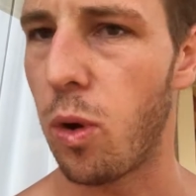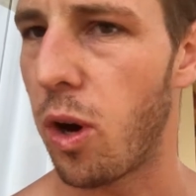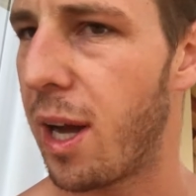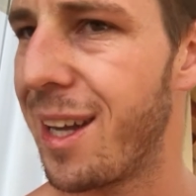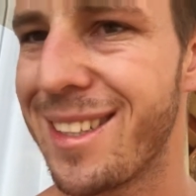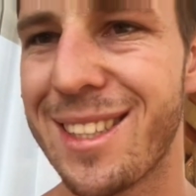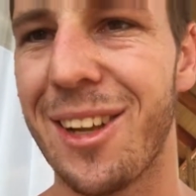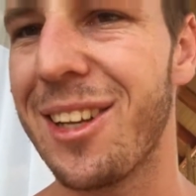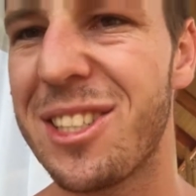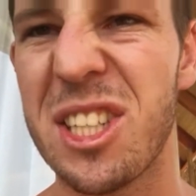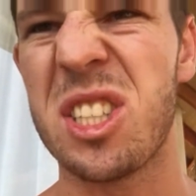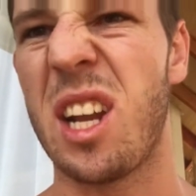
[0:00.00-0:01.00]
wise,
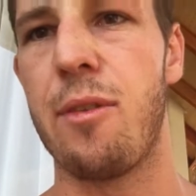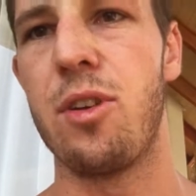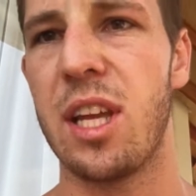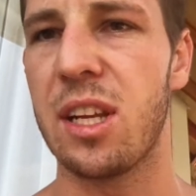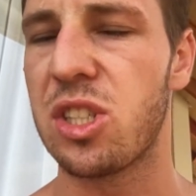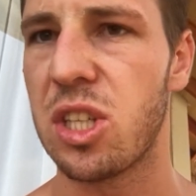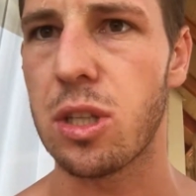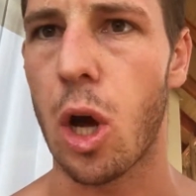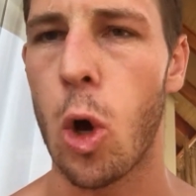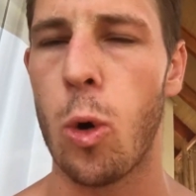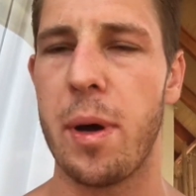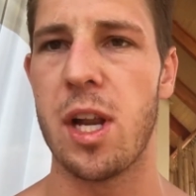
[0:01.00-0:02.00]
like just everything. It's just a
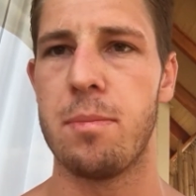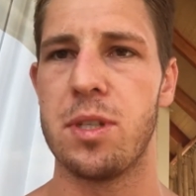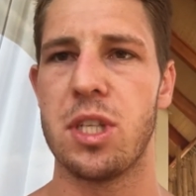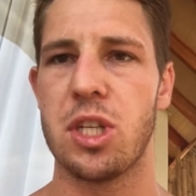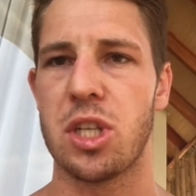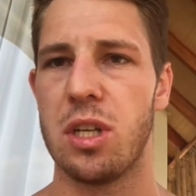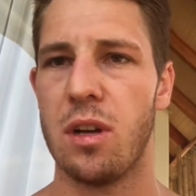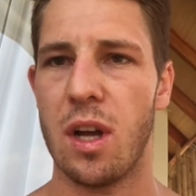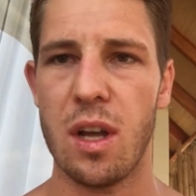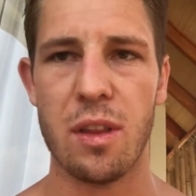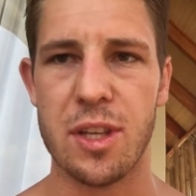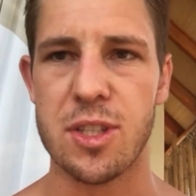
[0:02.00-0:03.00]
whole better position.
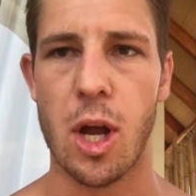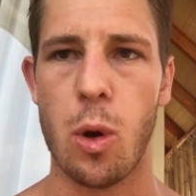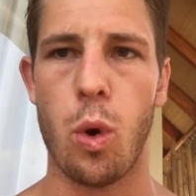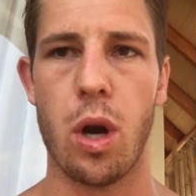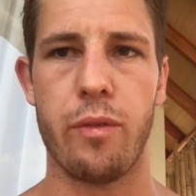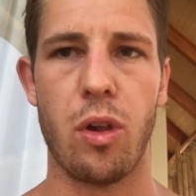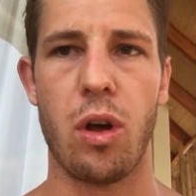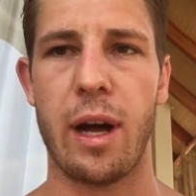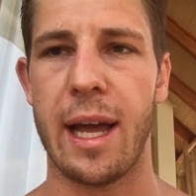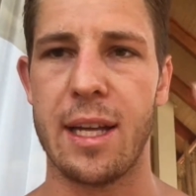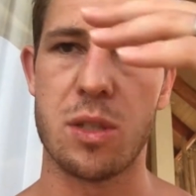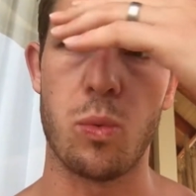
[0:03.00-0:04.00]
There's no word of a
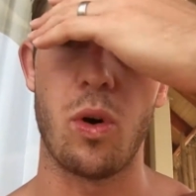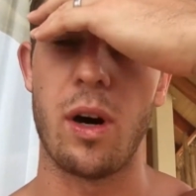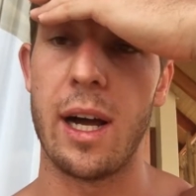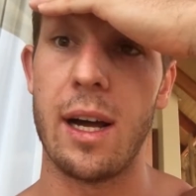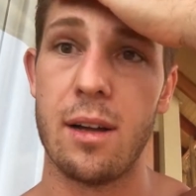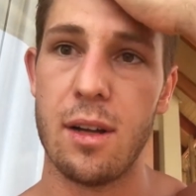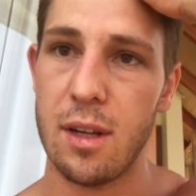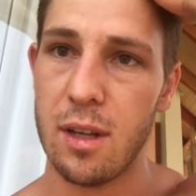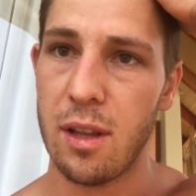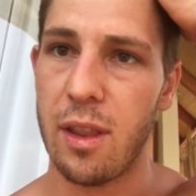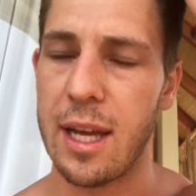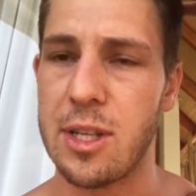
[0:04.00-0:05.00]
lie, hence why
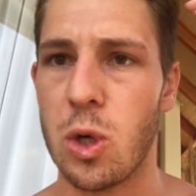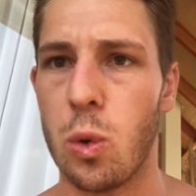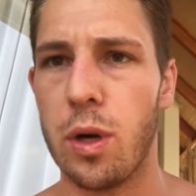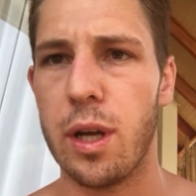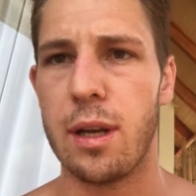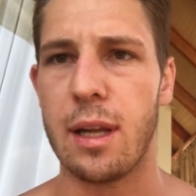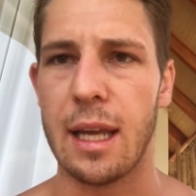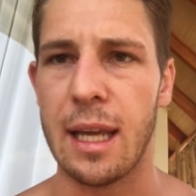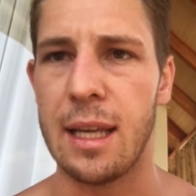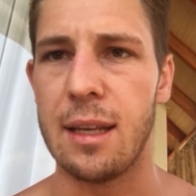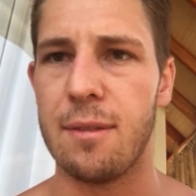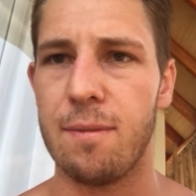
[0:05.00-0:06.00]
they do it
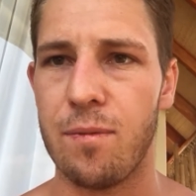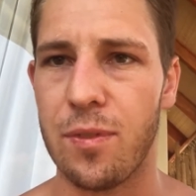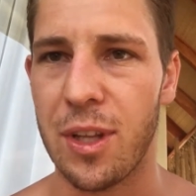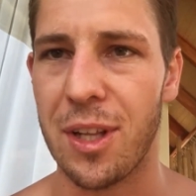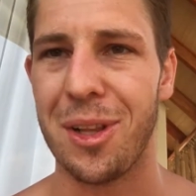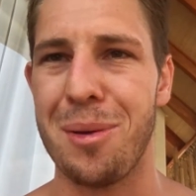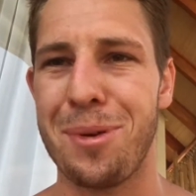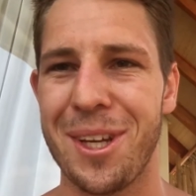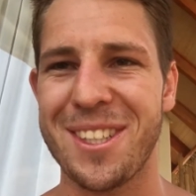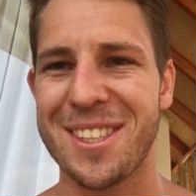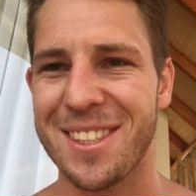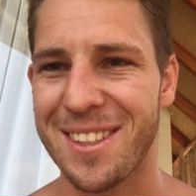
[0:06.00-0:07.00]
in the
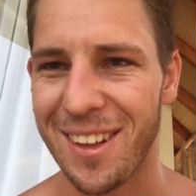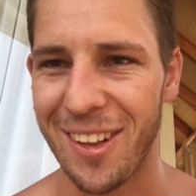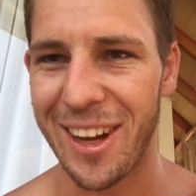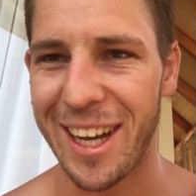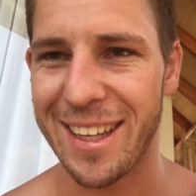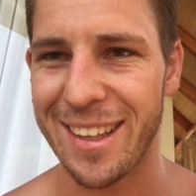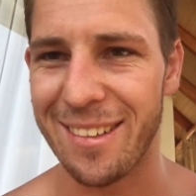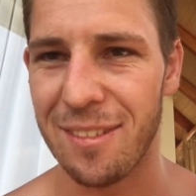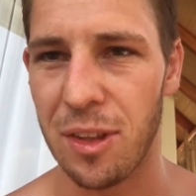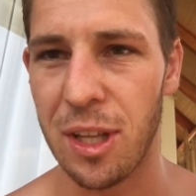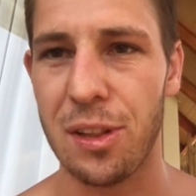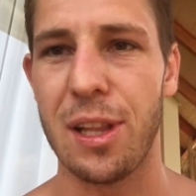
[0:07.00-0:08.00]
Olympics. Like
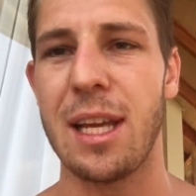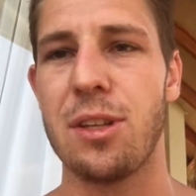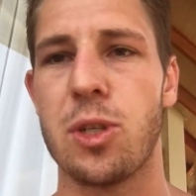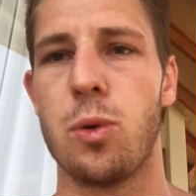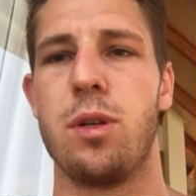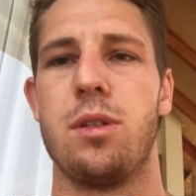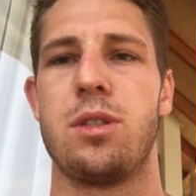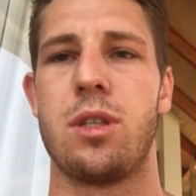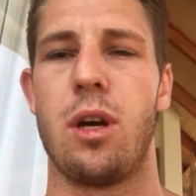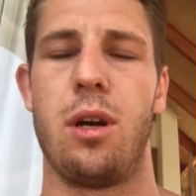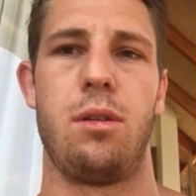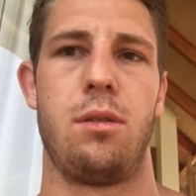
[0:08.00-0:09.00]
the elite do it,
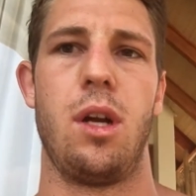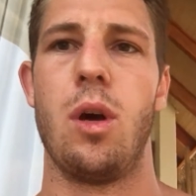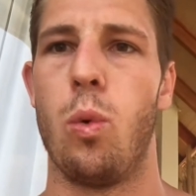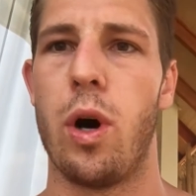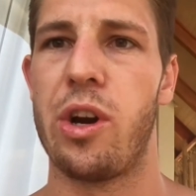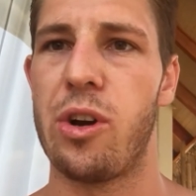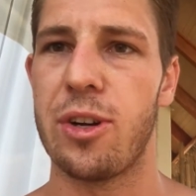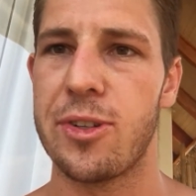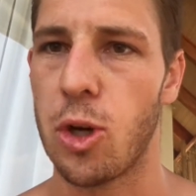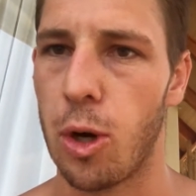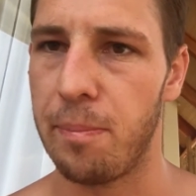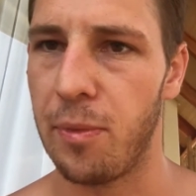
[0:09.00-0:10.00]
so why not
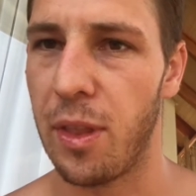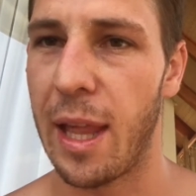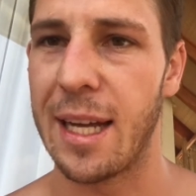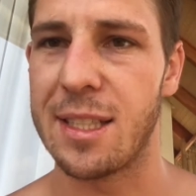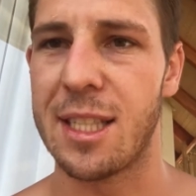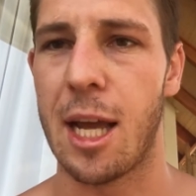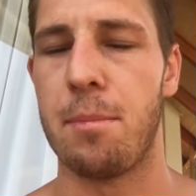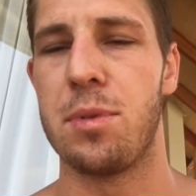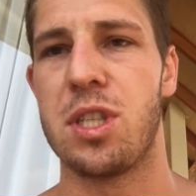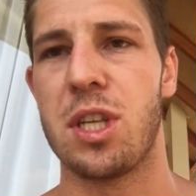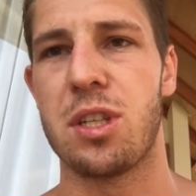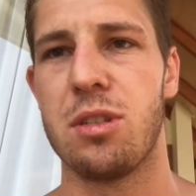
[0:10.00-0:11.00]
adopt that same
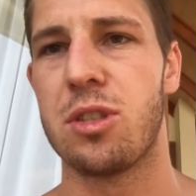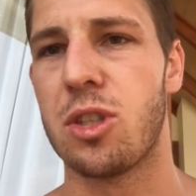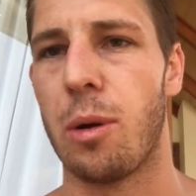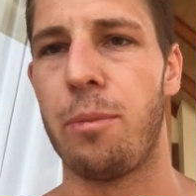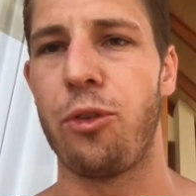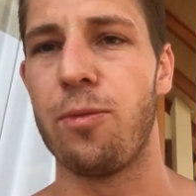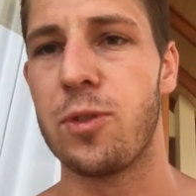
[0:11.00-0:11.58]
position? Stop